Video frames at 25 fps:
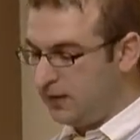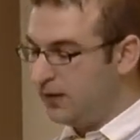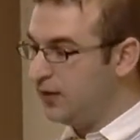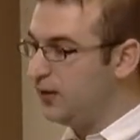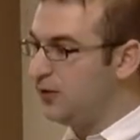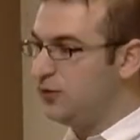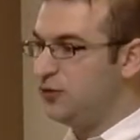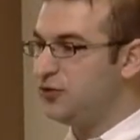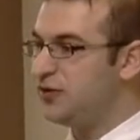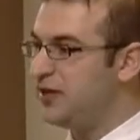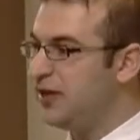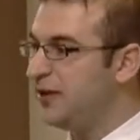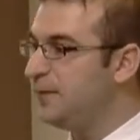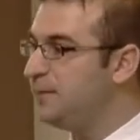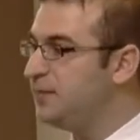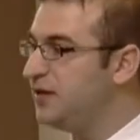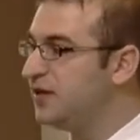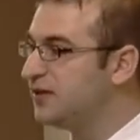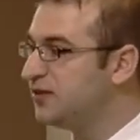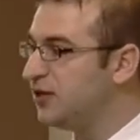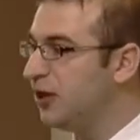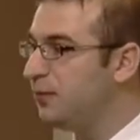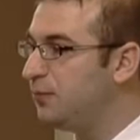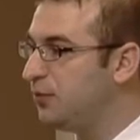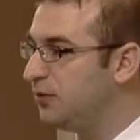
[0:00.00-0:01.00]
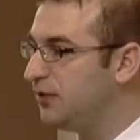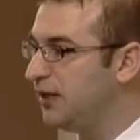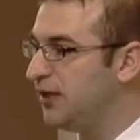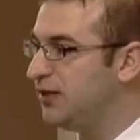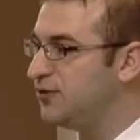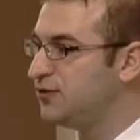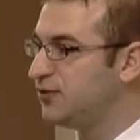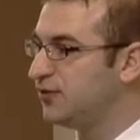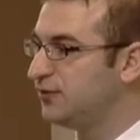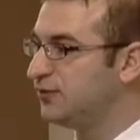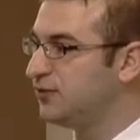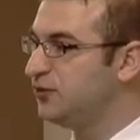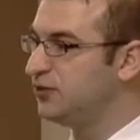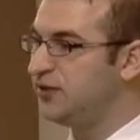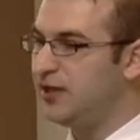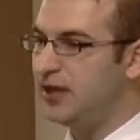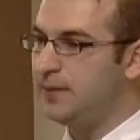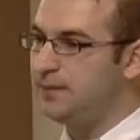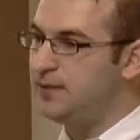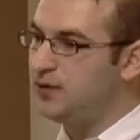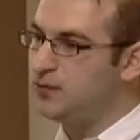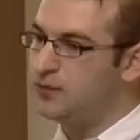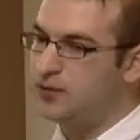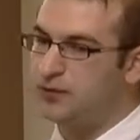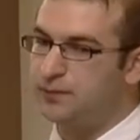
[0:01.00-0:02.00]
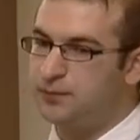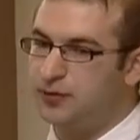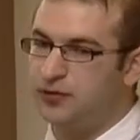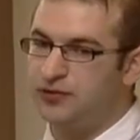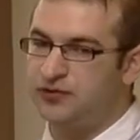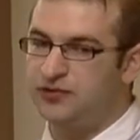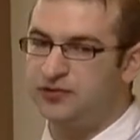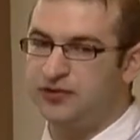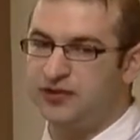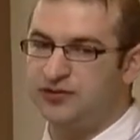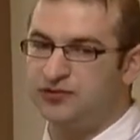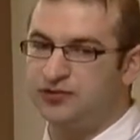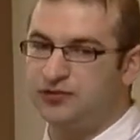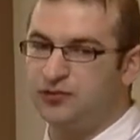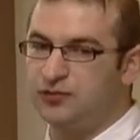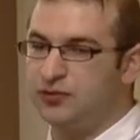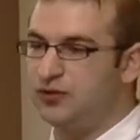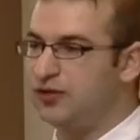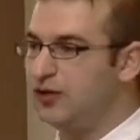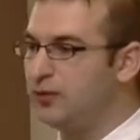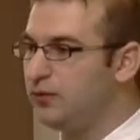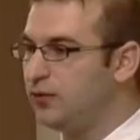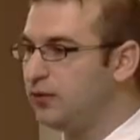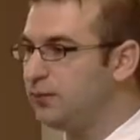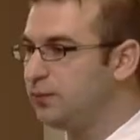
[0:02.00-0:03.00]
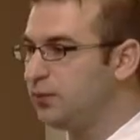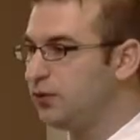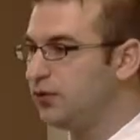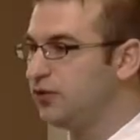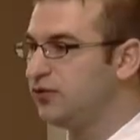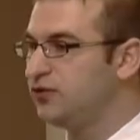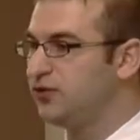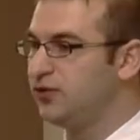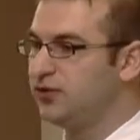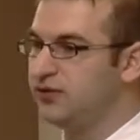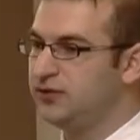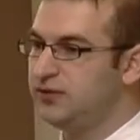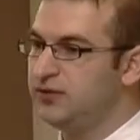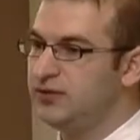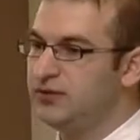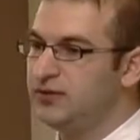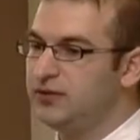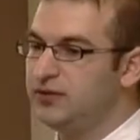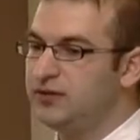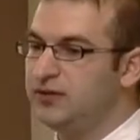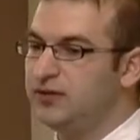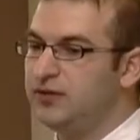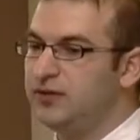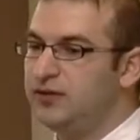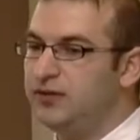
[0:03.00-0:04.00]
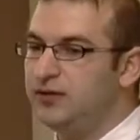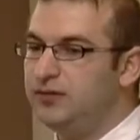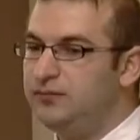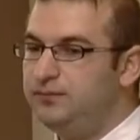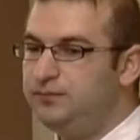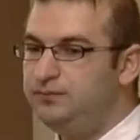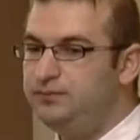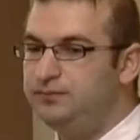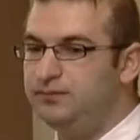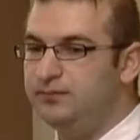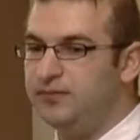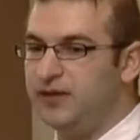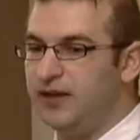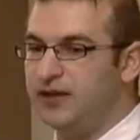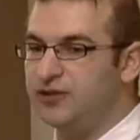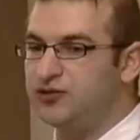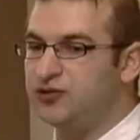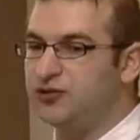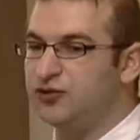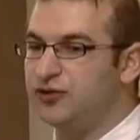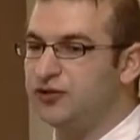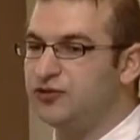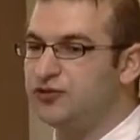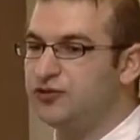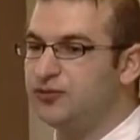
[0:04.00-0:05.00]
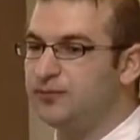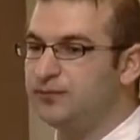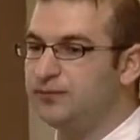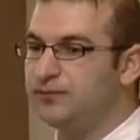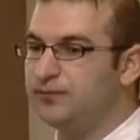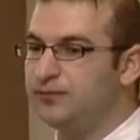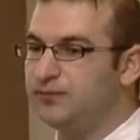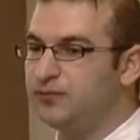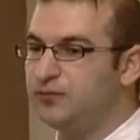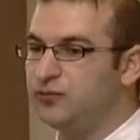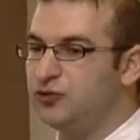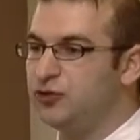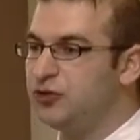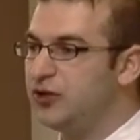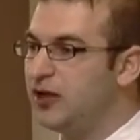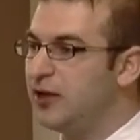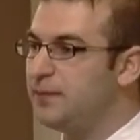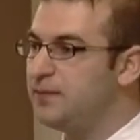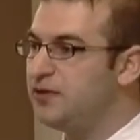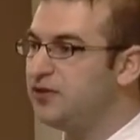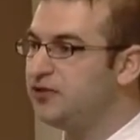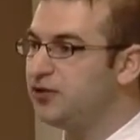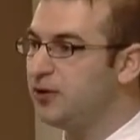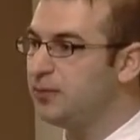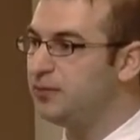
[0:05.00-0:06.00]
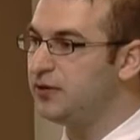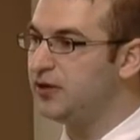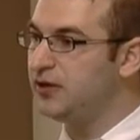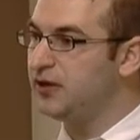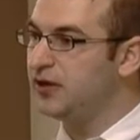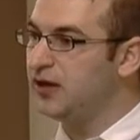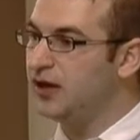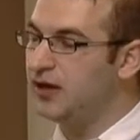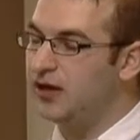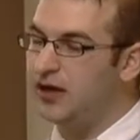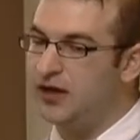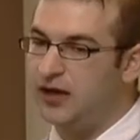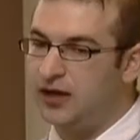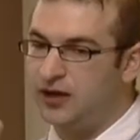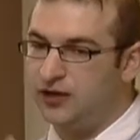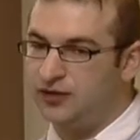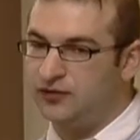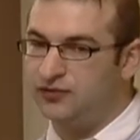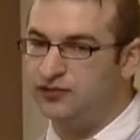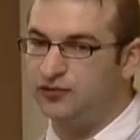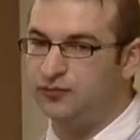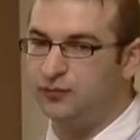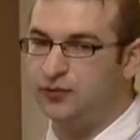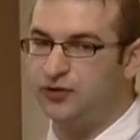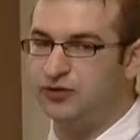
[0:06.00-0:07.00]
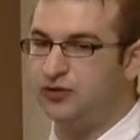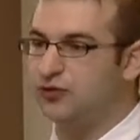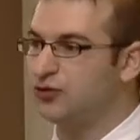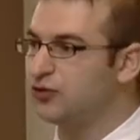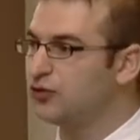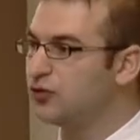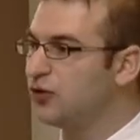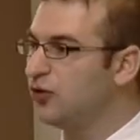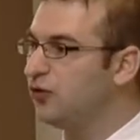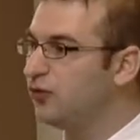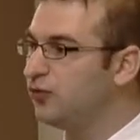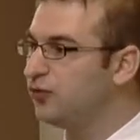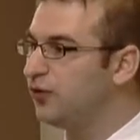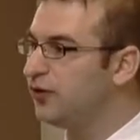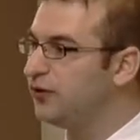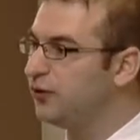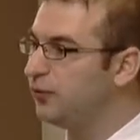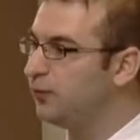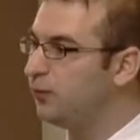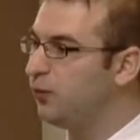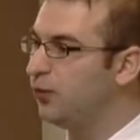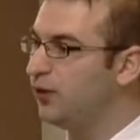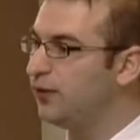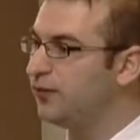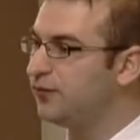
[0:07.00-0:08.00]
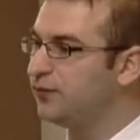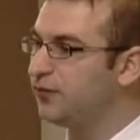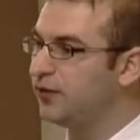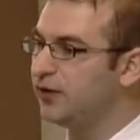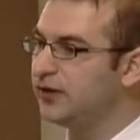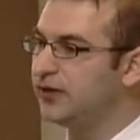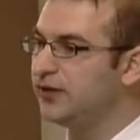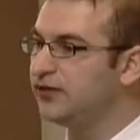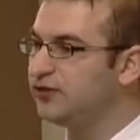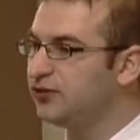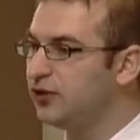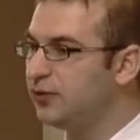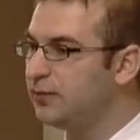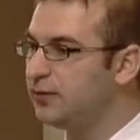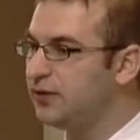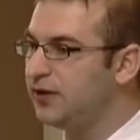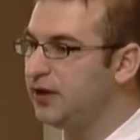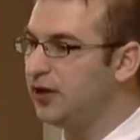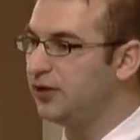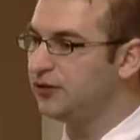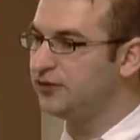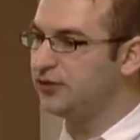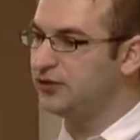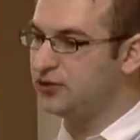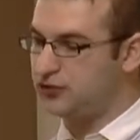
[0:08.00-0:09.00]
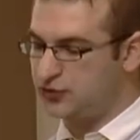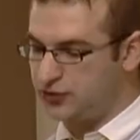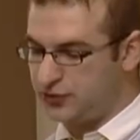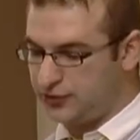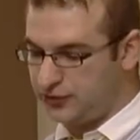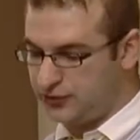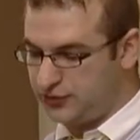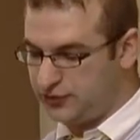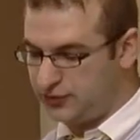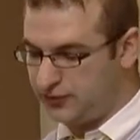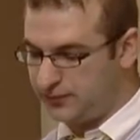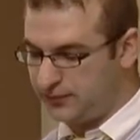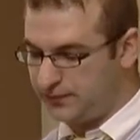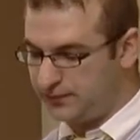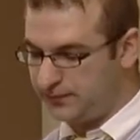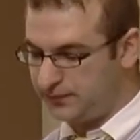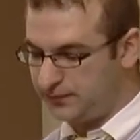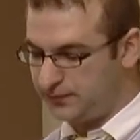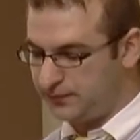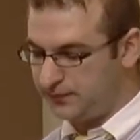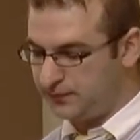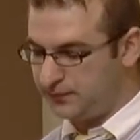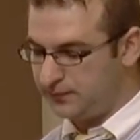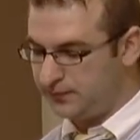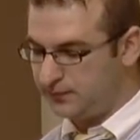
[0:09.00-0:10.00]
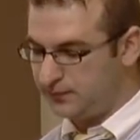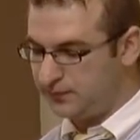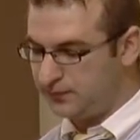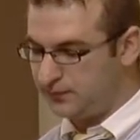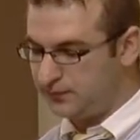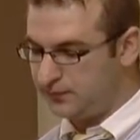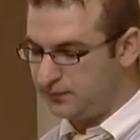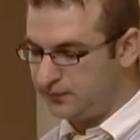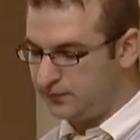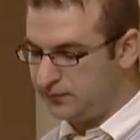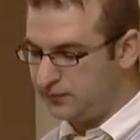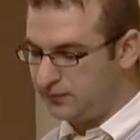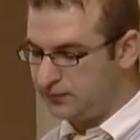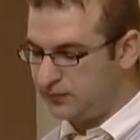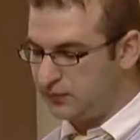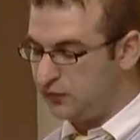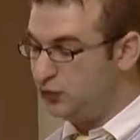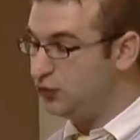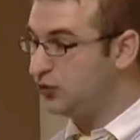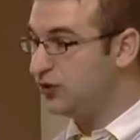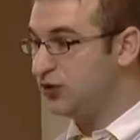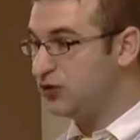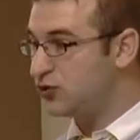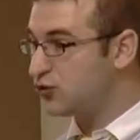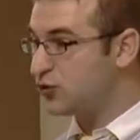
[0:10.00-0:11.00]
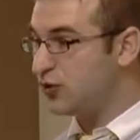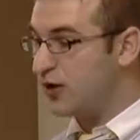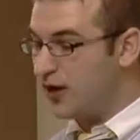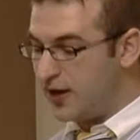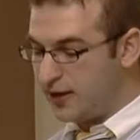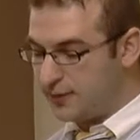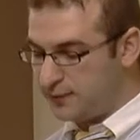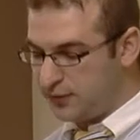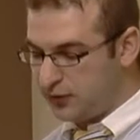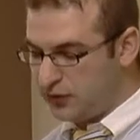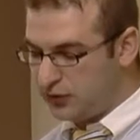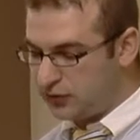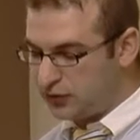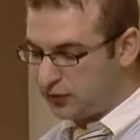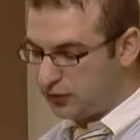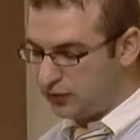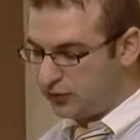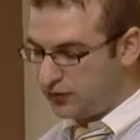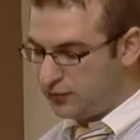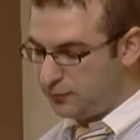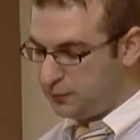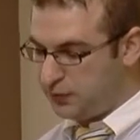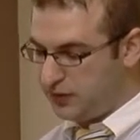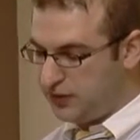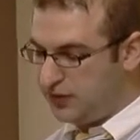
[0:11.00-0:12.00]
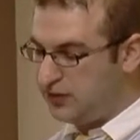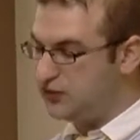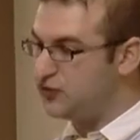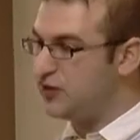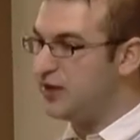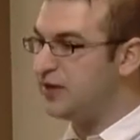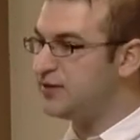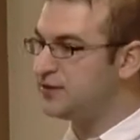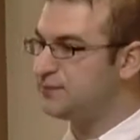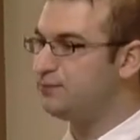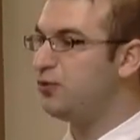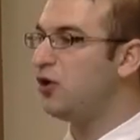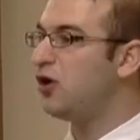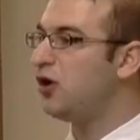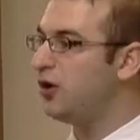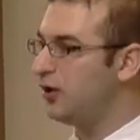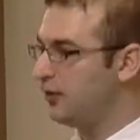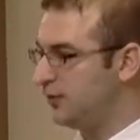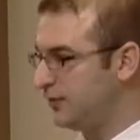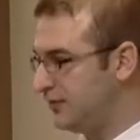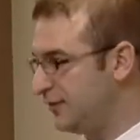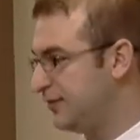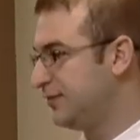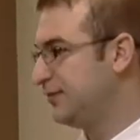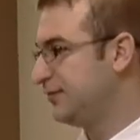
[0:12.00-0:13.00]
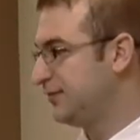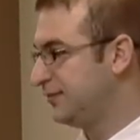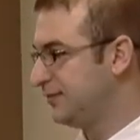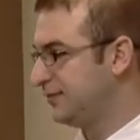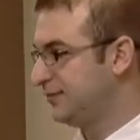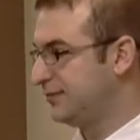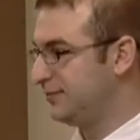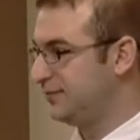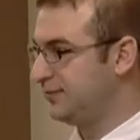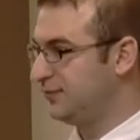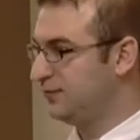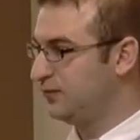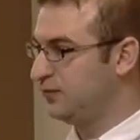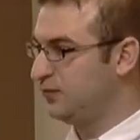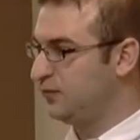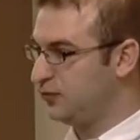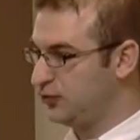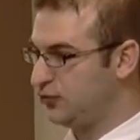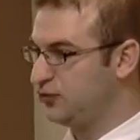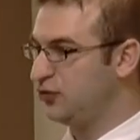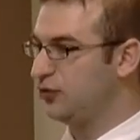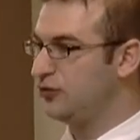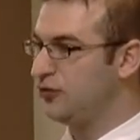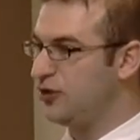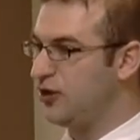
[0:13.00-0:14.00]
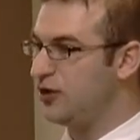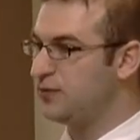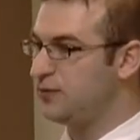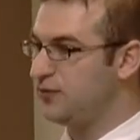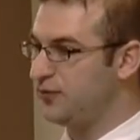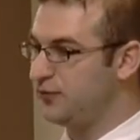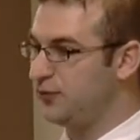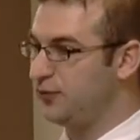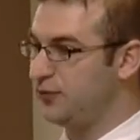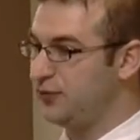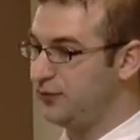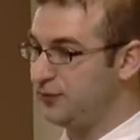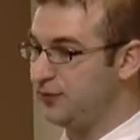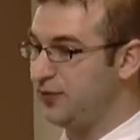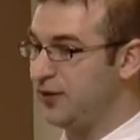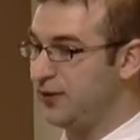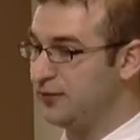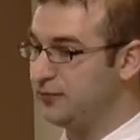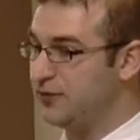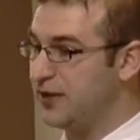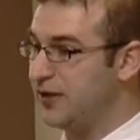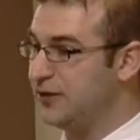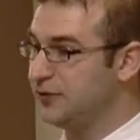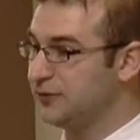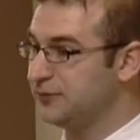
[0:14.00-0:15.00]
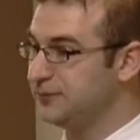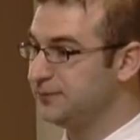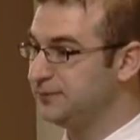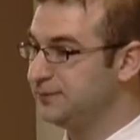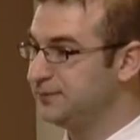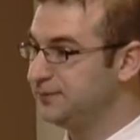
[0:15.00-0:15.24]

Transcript: You can't be a double agent. You can't be one person at school and one person at church. You can't be somebody else with your girlfriend or boyfriend and somebody else at church. You can try, but you can only be James Bond for so long before you're found out.